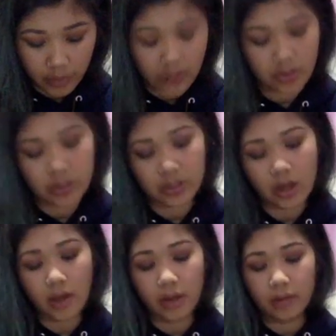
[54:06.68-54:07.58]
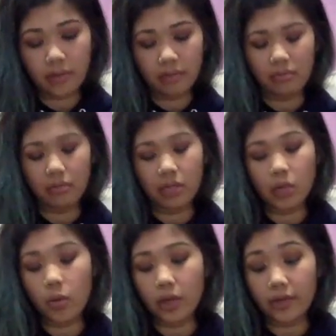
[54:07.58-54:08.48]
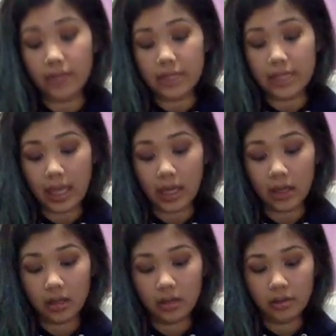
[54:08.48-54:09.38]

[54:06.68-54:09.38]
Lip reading: there's not equal give and take,